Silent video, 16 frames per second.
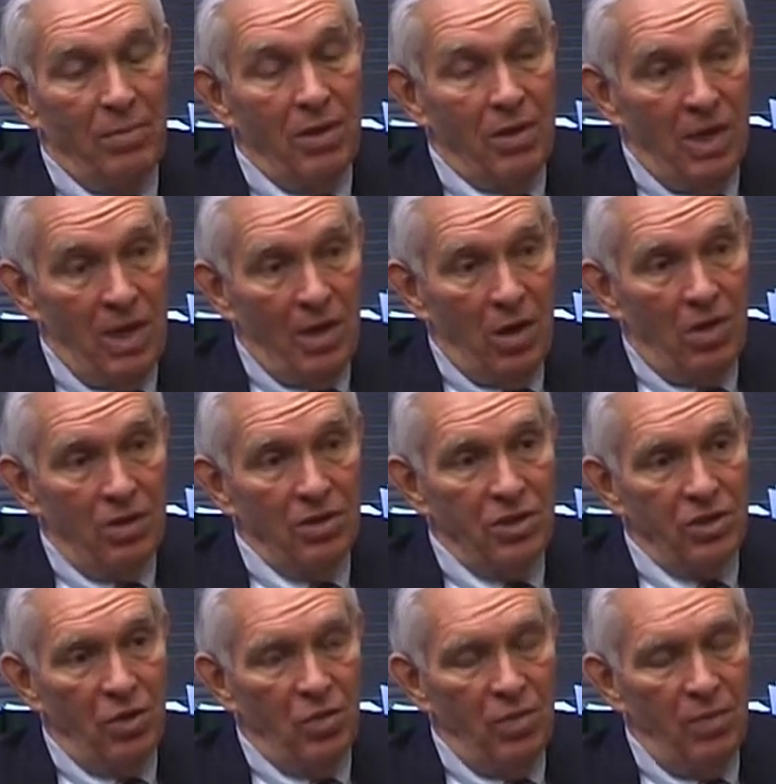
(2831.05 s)
But then
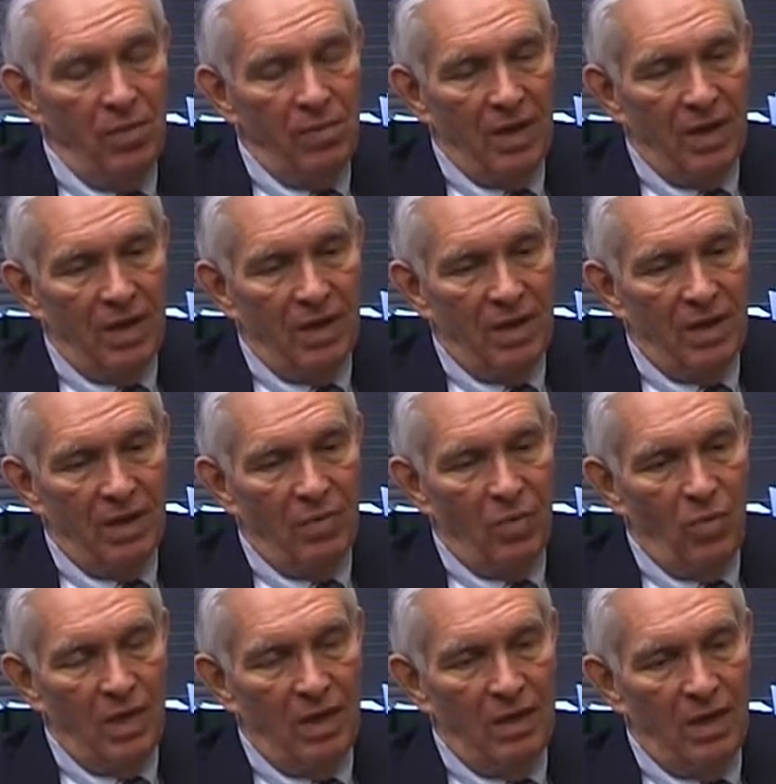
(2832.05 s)
also
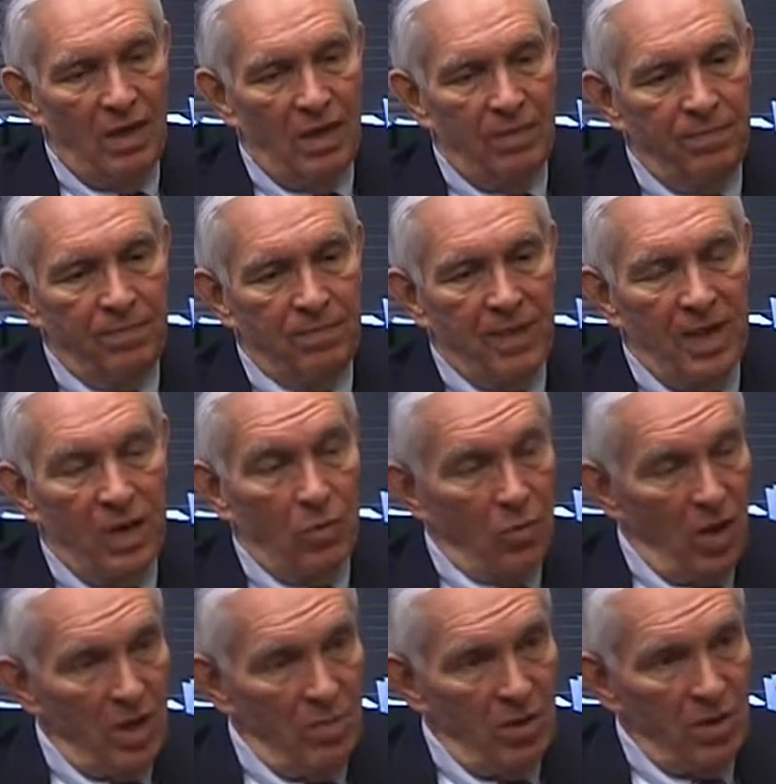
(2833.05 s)
when
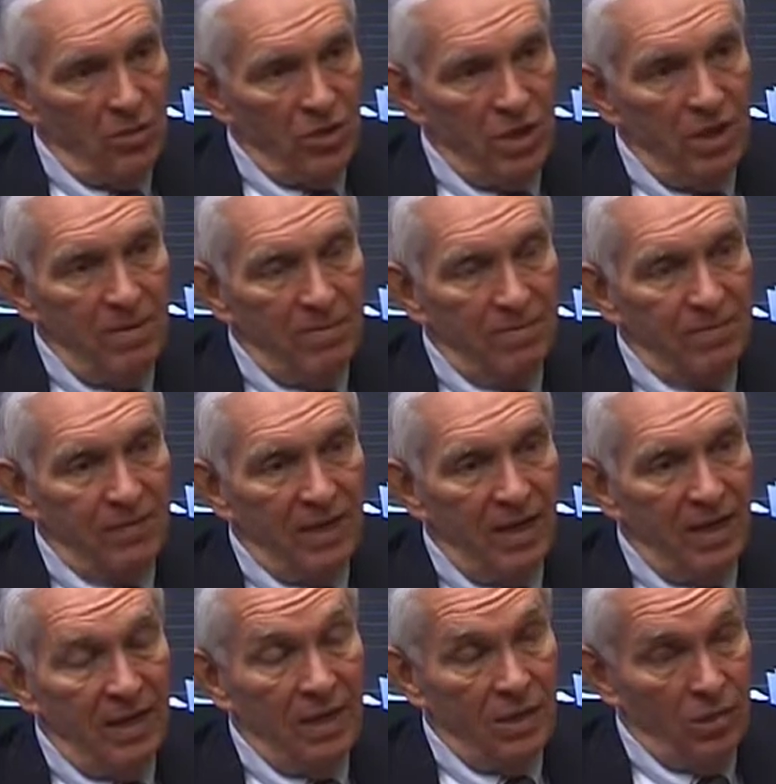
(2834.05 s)
Ray Busey
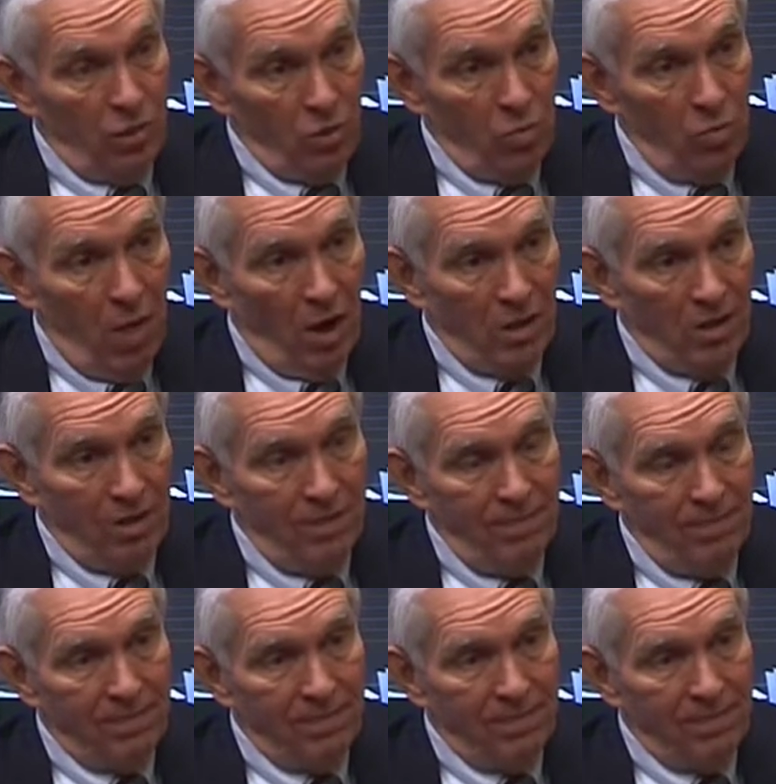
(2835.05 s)
and Joe Martin